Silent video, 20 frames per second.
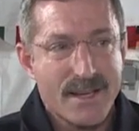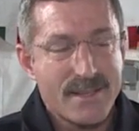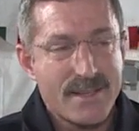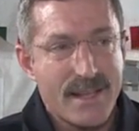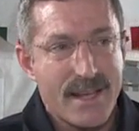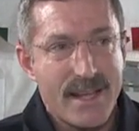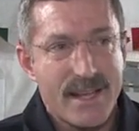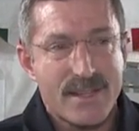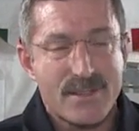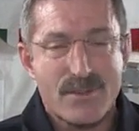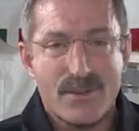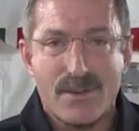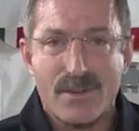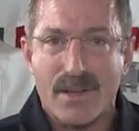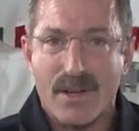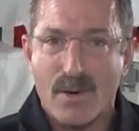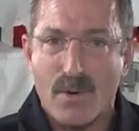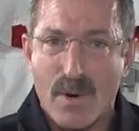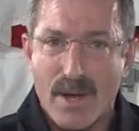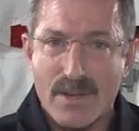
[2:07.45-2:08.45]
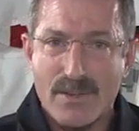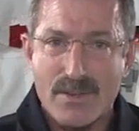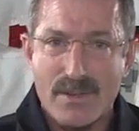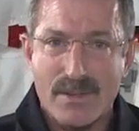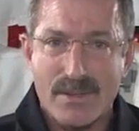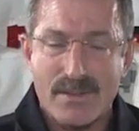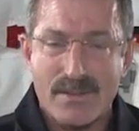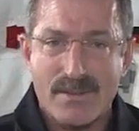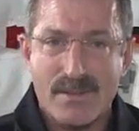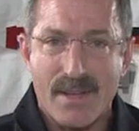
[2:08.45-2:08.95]
to answer the
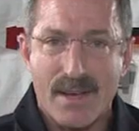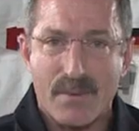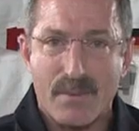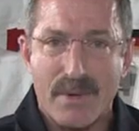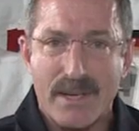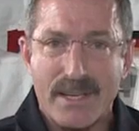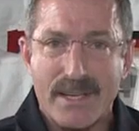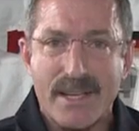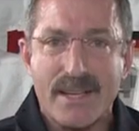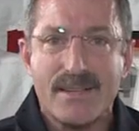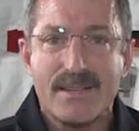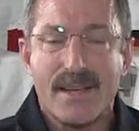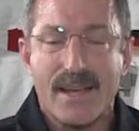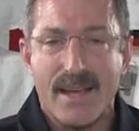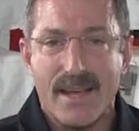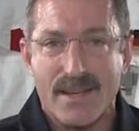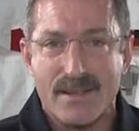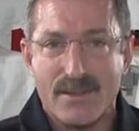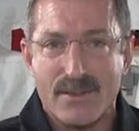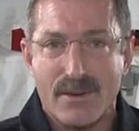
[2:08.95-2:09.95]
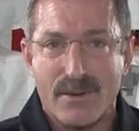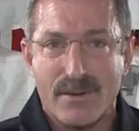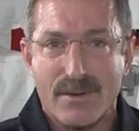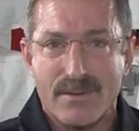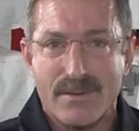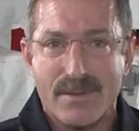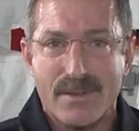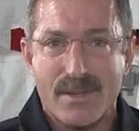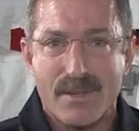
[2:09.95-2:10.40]
questions that we need to answer